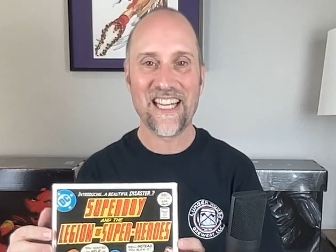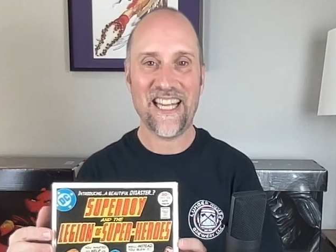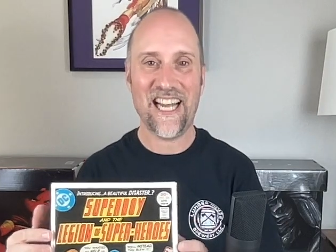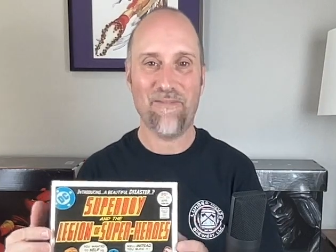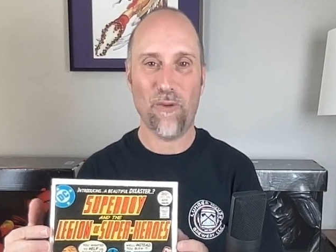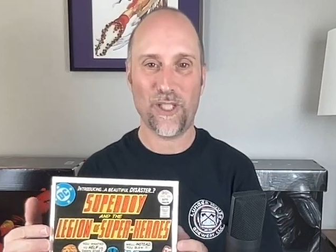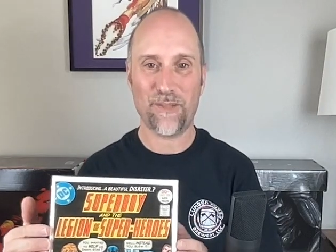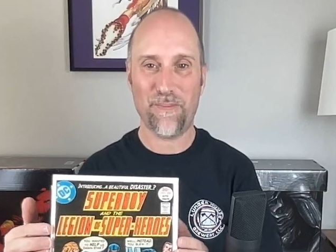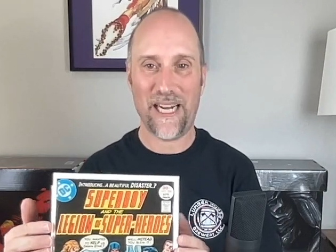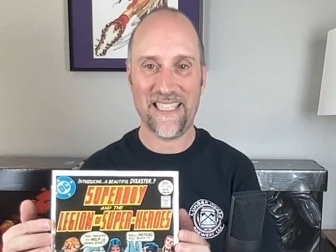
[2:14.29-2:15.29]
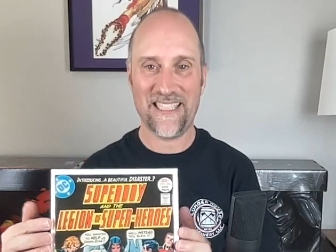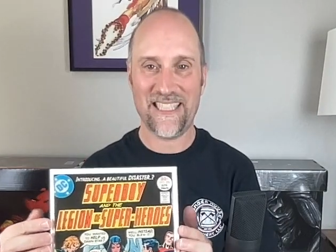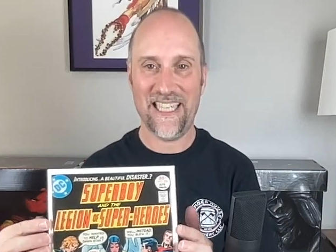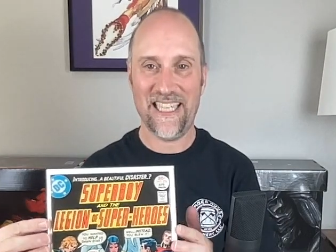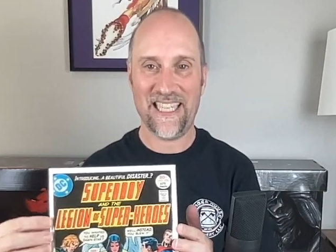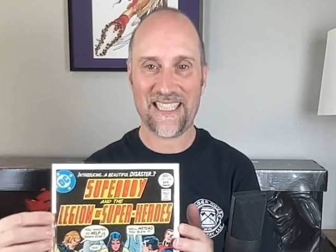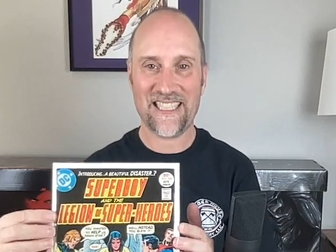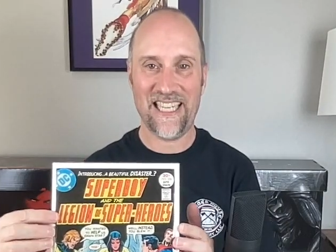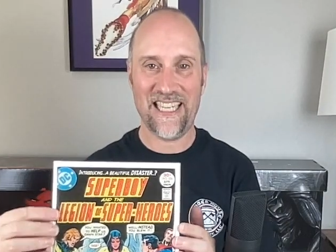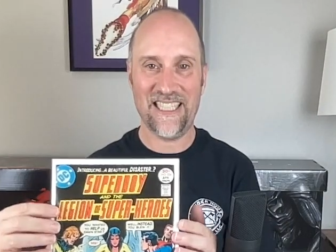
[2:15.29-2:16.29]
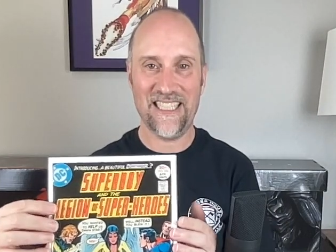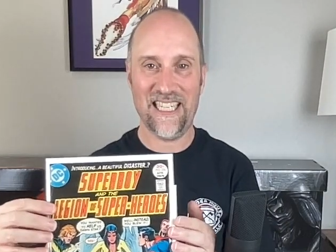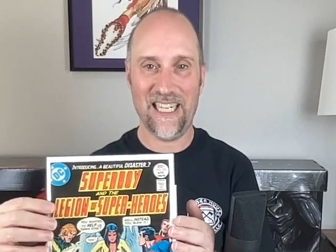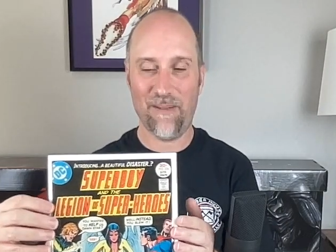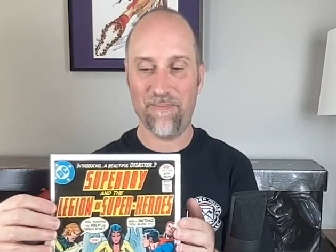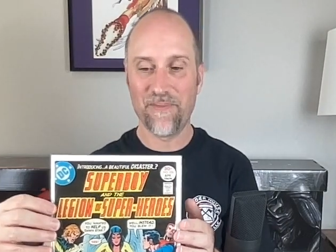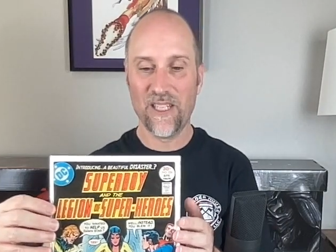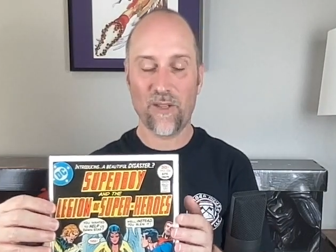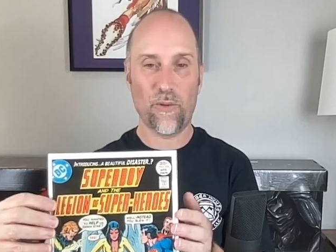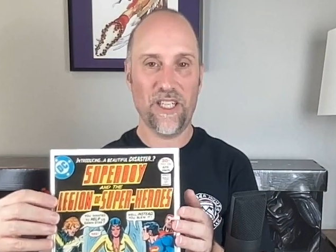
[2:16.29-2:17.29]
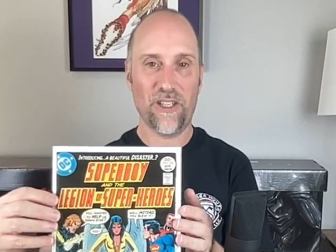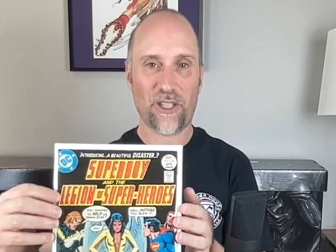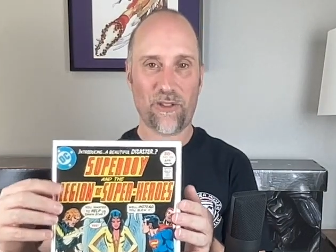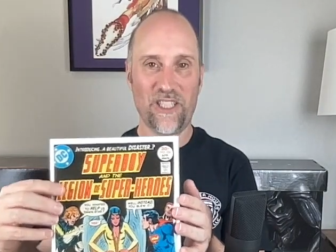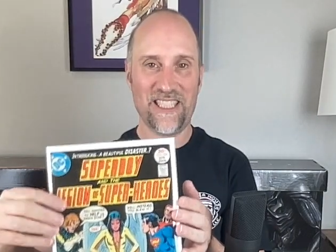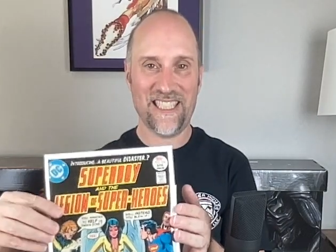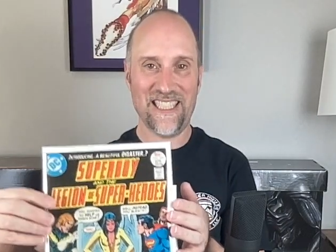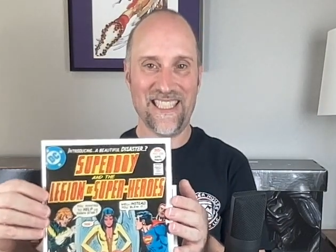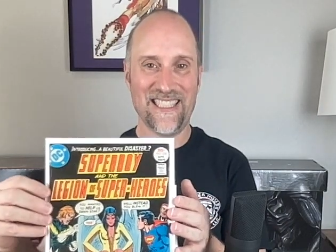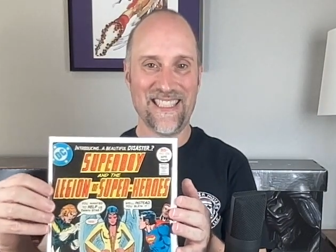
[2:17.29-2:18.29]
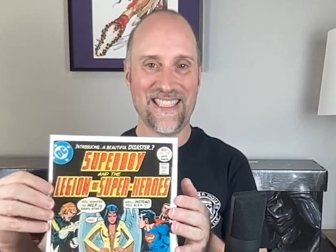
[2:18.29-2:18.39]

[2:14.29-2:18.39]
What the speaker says: They have more spine ticks and reader creases and